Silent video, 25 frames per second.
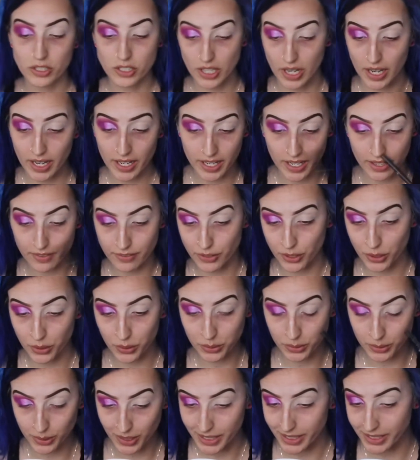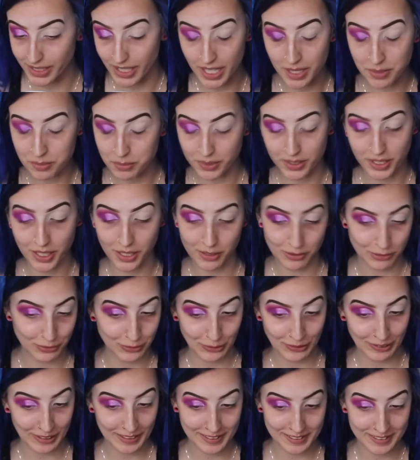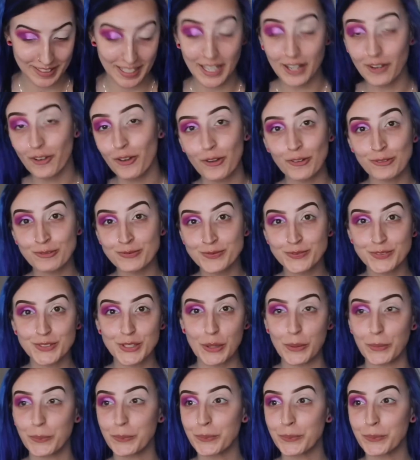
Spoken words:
I have no like game plan for at all. So